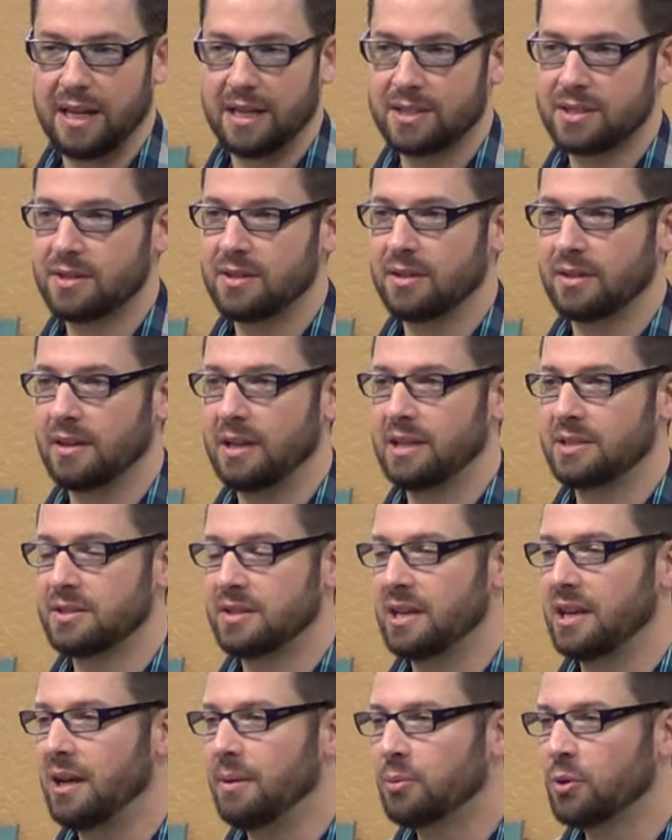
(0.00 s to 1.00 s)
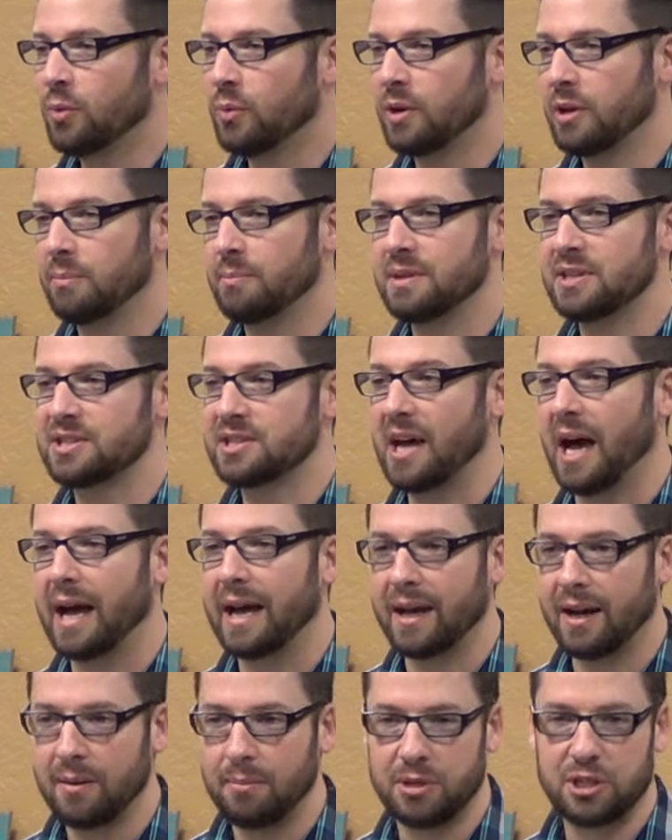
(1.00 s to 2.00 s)
It's the Hebrew word
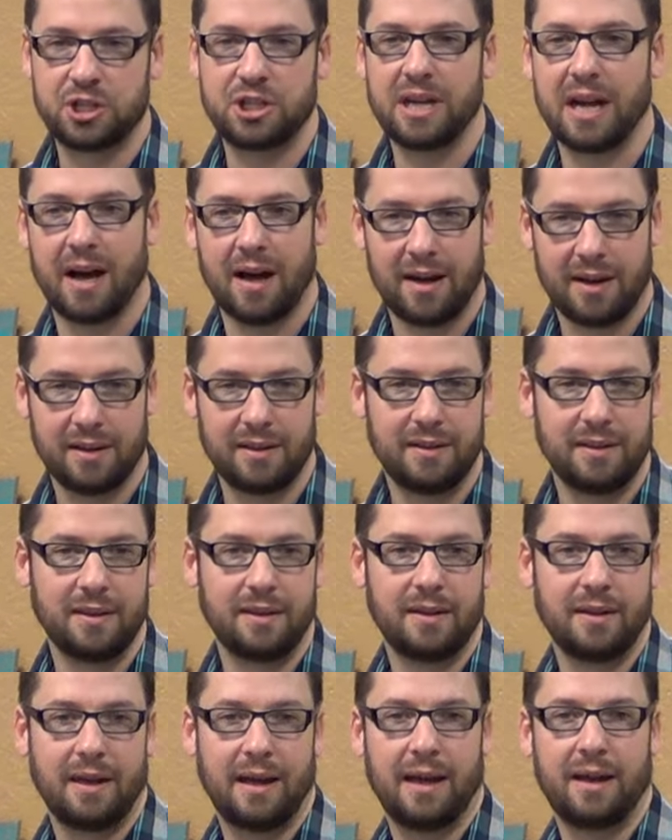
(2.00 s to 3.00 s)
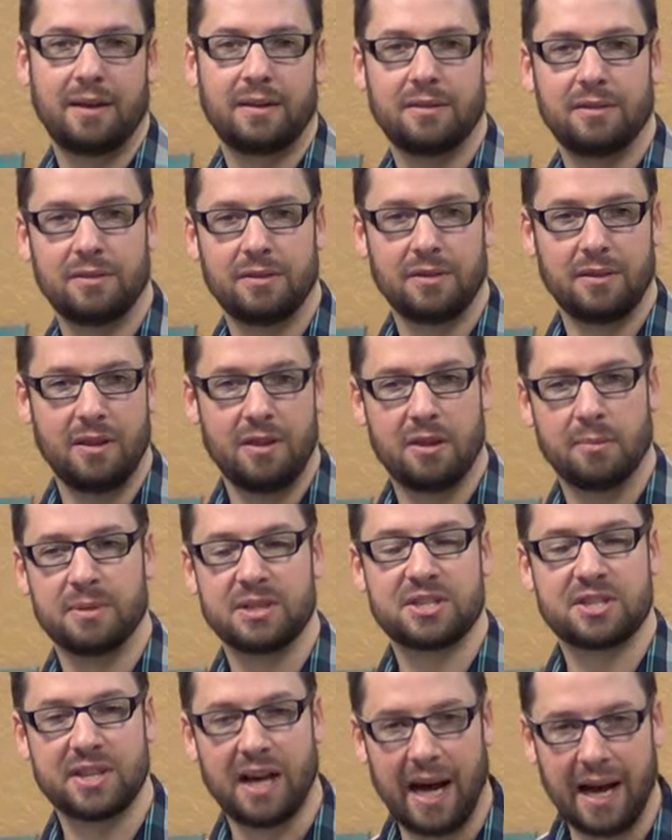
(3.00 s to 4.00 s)
Messiah, Mashiach, and the
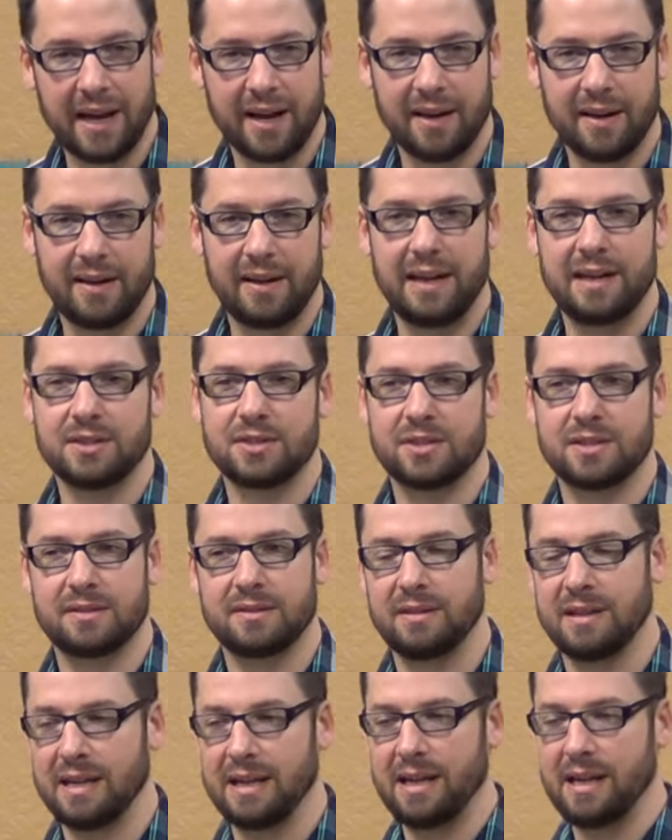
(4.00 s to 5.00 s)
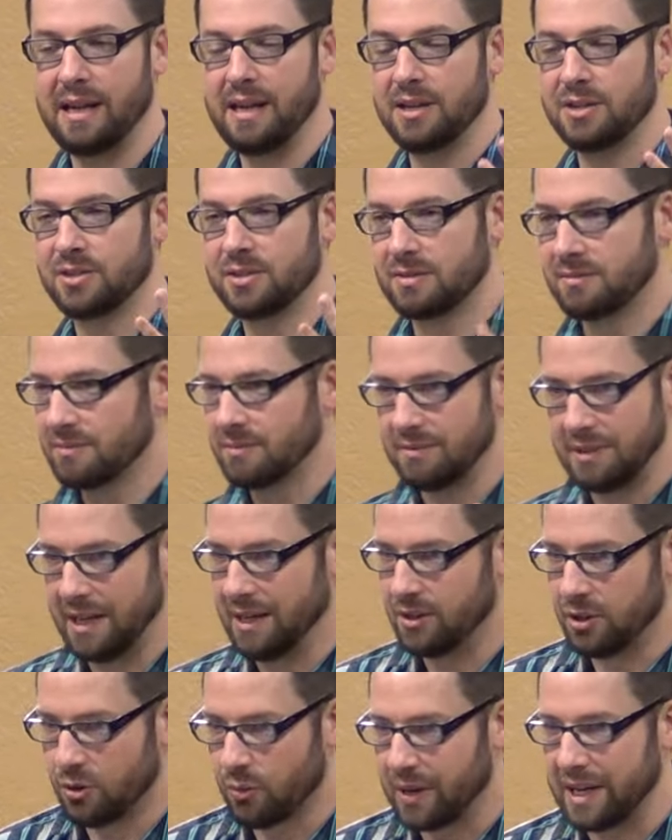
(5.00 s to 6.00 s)
Messiah is
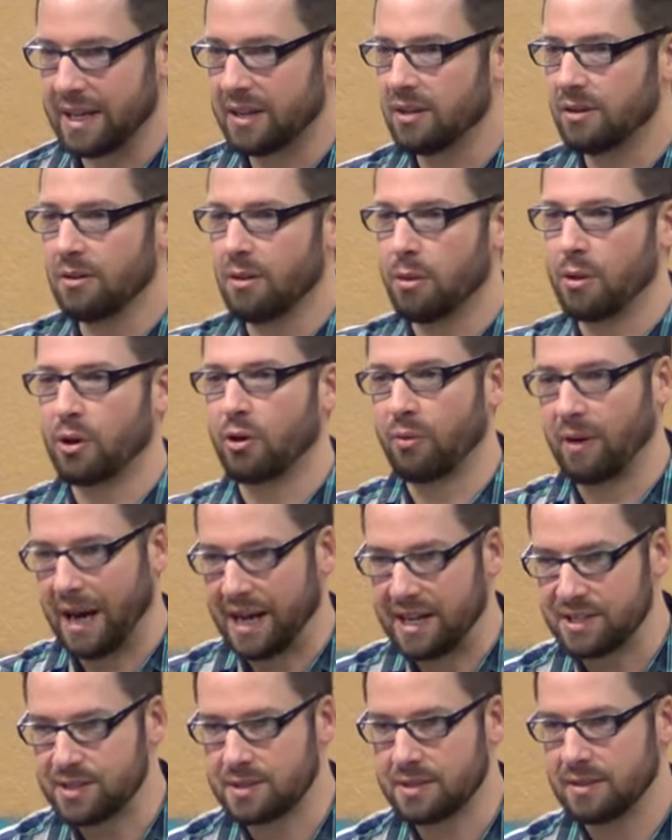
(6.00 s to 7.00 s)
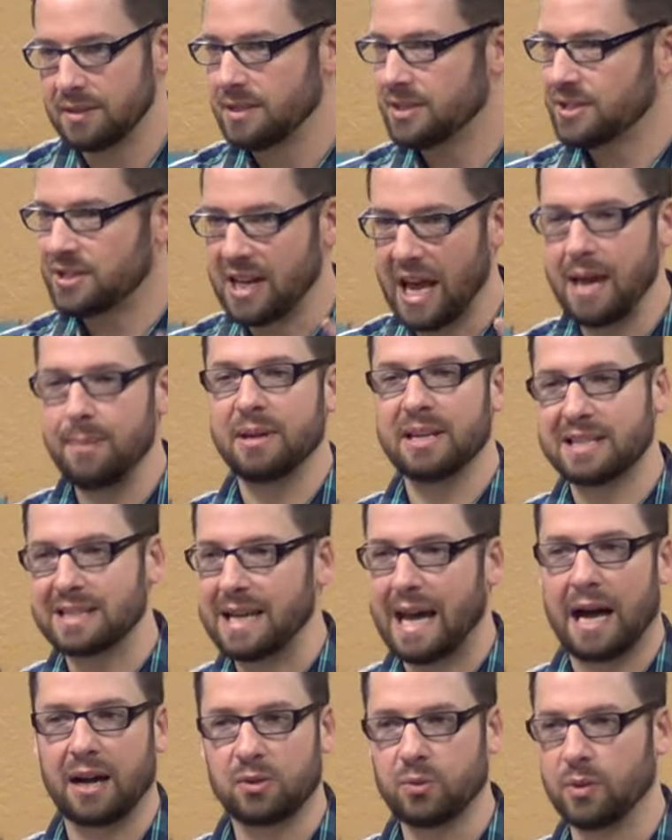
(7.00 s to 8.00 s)
in Greek the Christ. Same
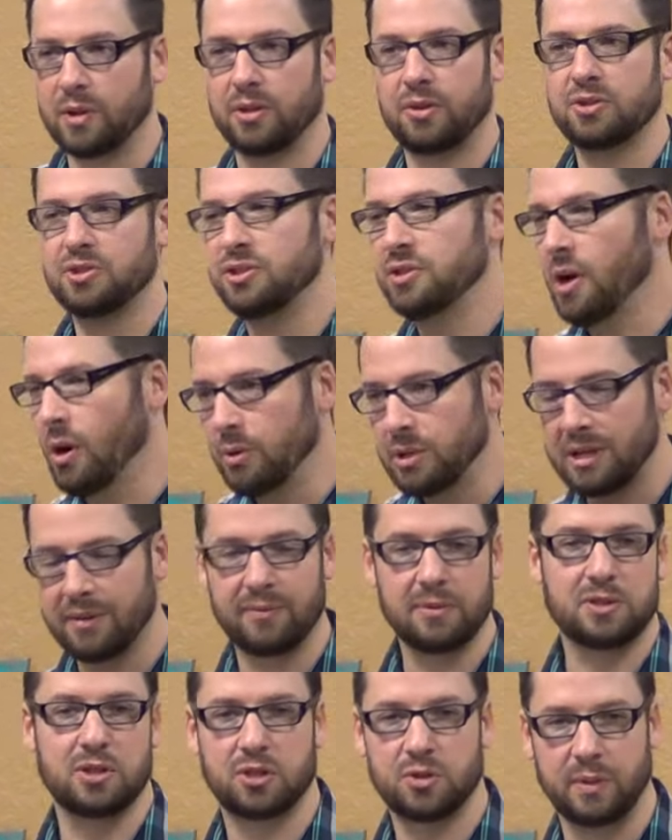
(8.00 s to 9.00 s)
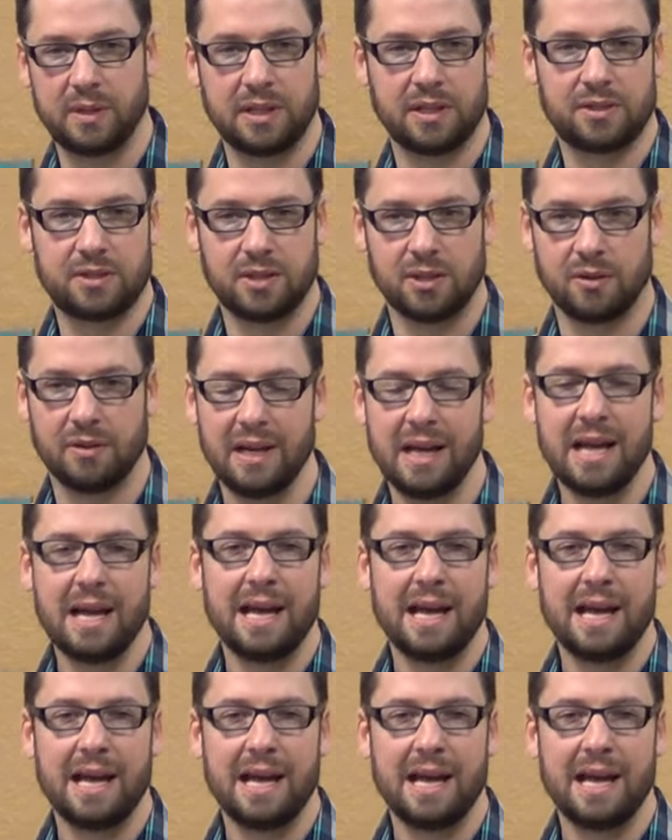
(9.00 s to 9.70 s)
exact word. There's no difference between the two.